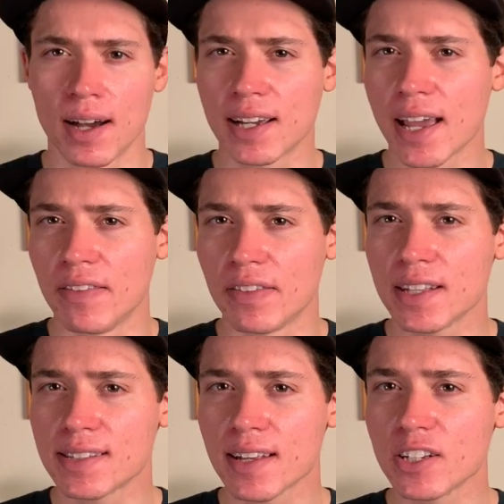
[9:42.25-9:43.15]
Again,
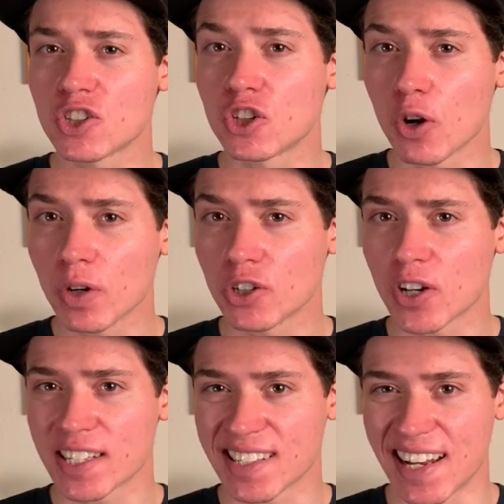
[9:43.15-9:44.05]
these studies don't
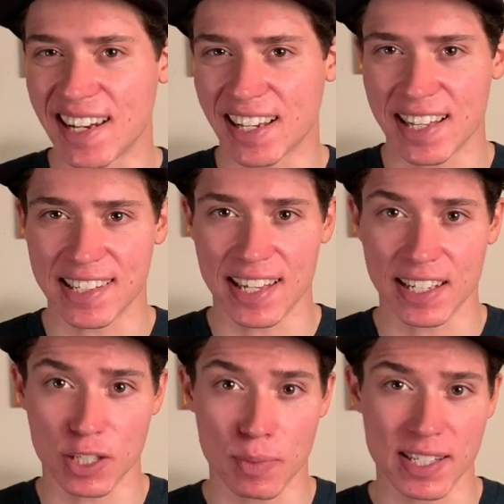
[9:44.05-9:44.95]
address standing and
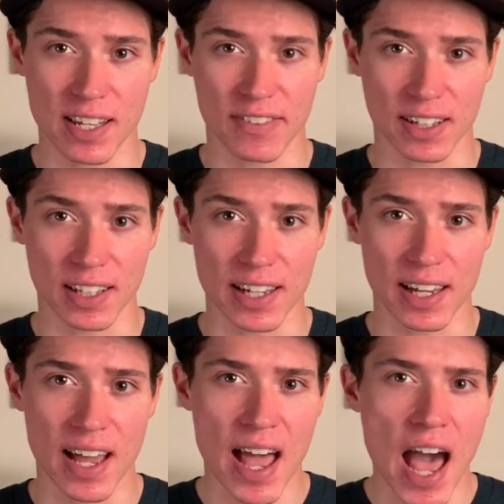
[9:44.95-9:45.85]
sitting specifically.